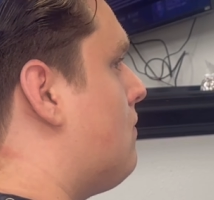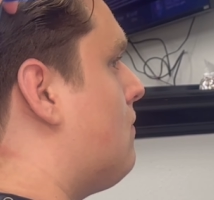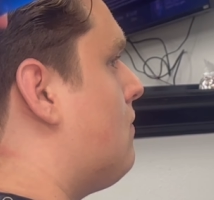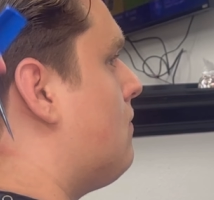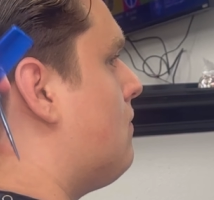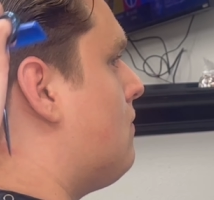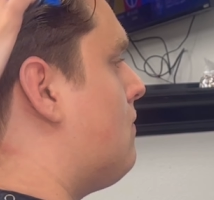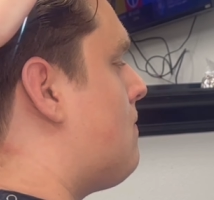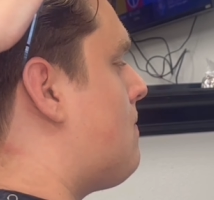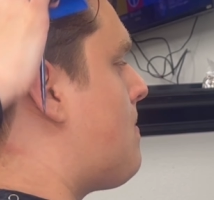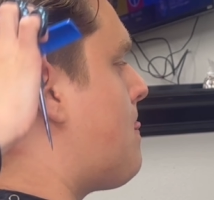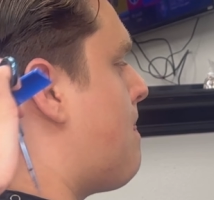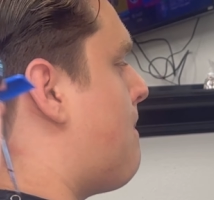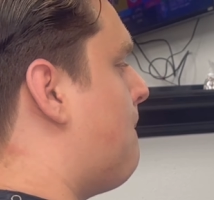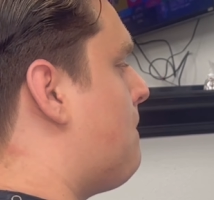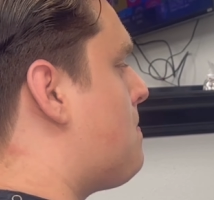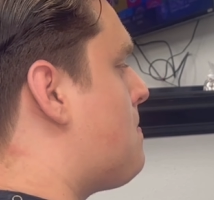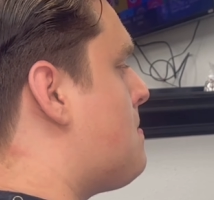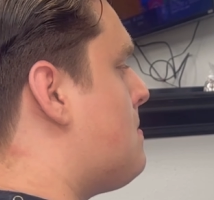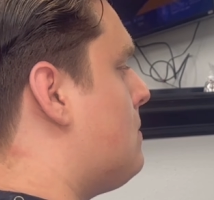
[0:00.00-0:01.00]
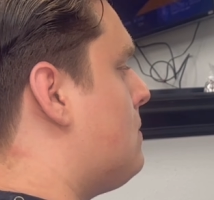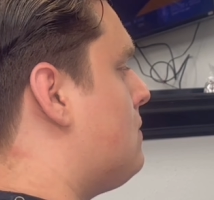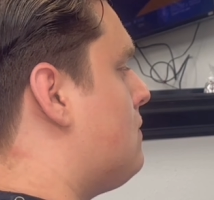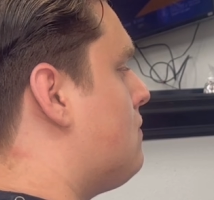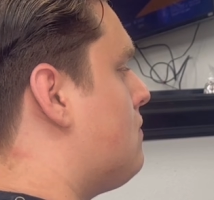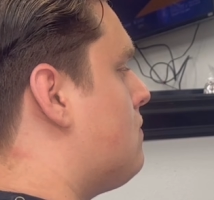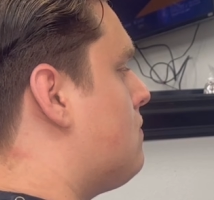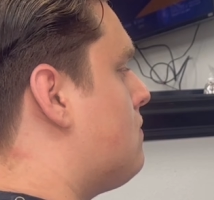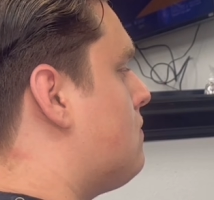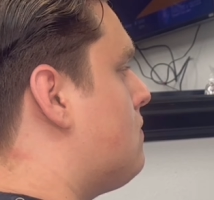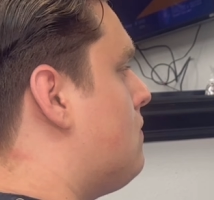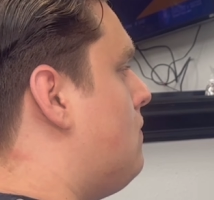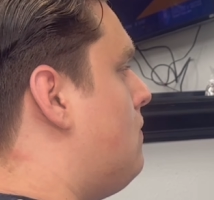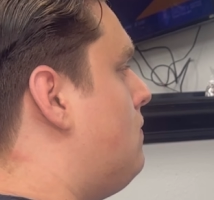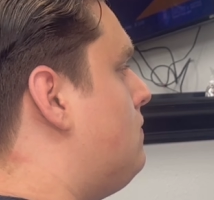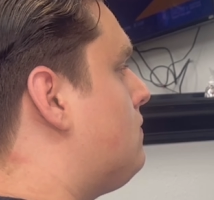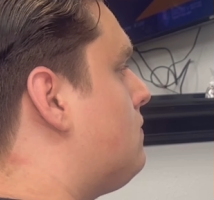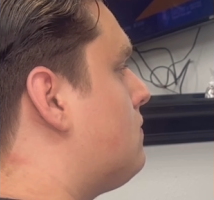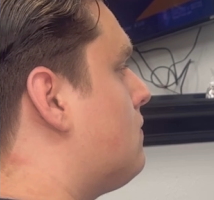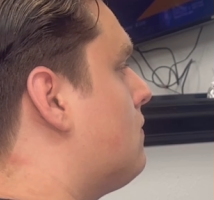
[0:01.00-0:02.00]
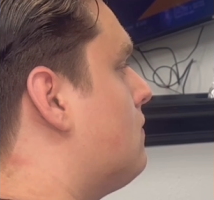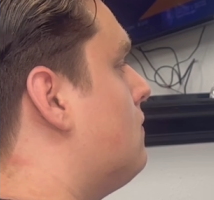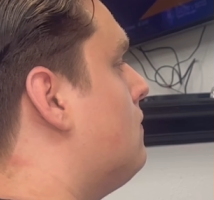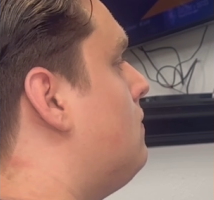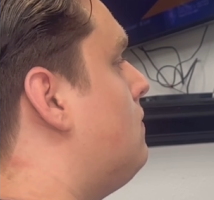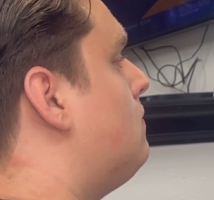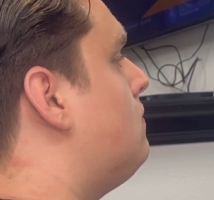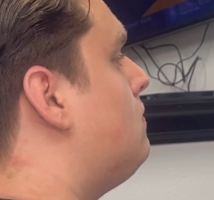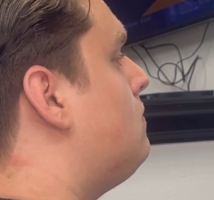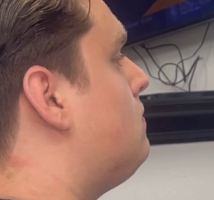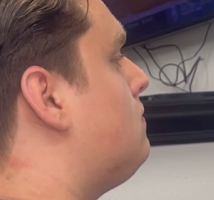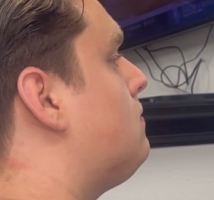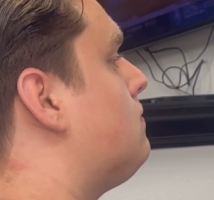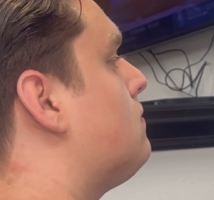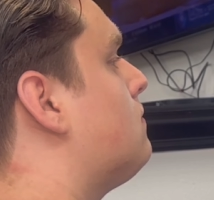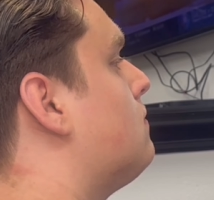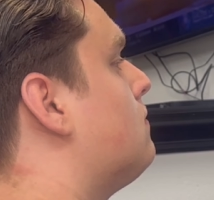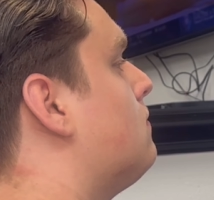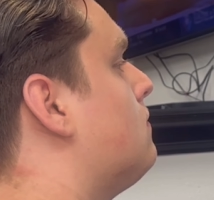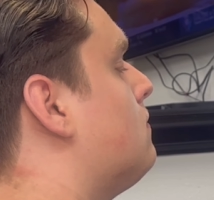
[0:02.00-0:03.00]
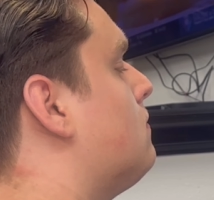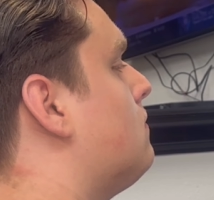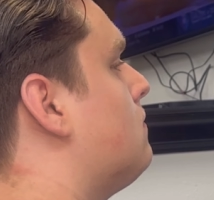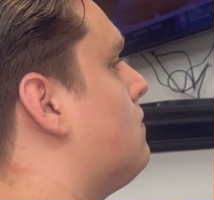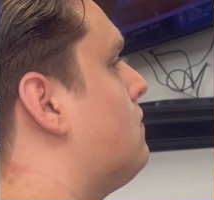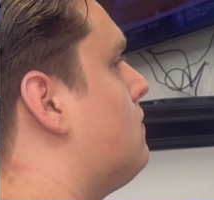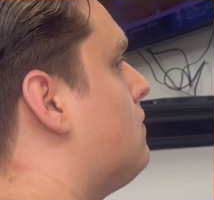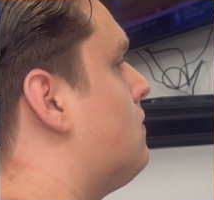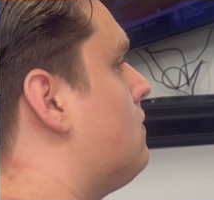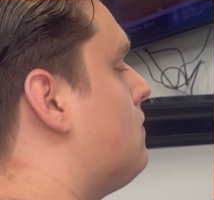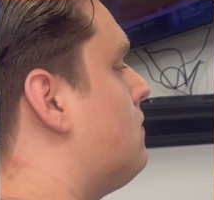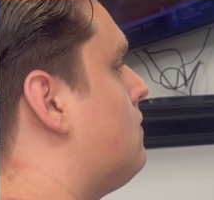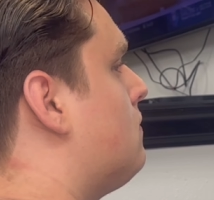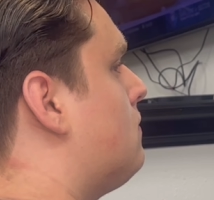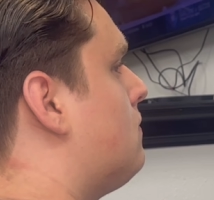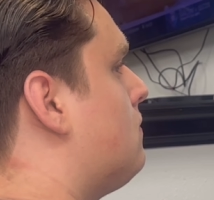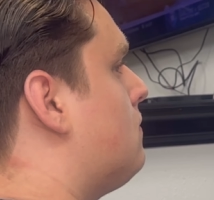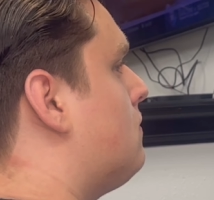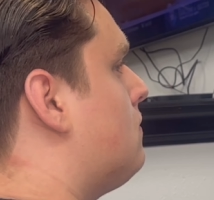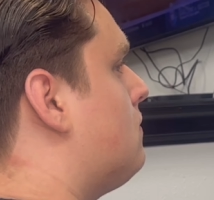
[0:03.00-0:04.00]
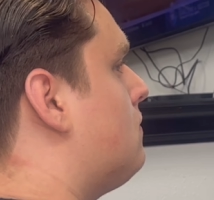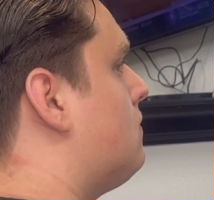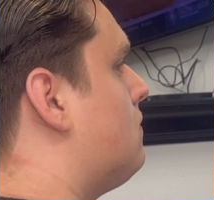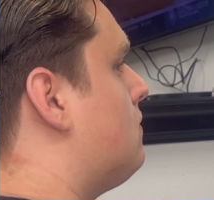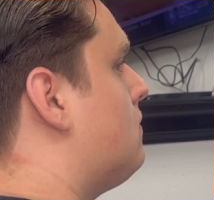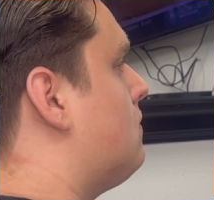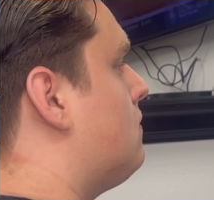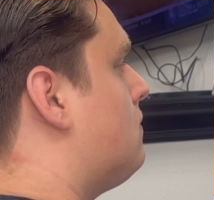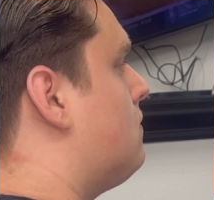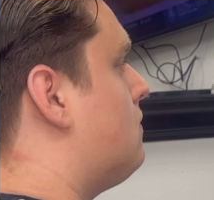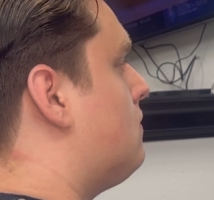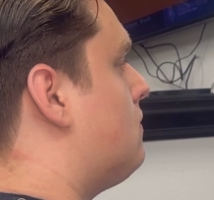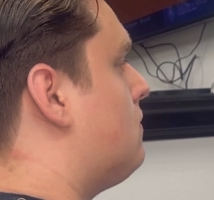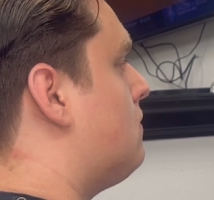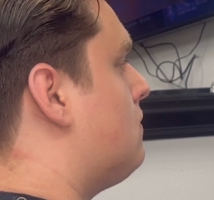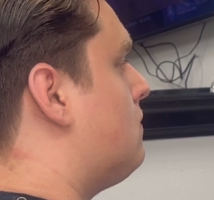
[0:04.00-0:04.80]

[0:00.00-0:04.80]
No one is speaking in this clip.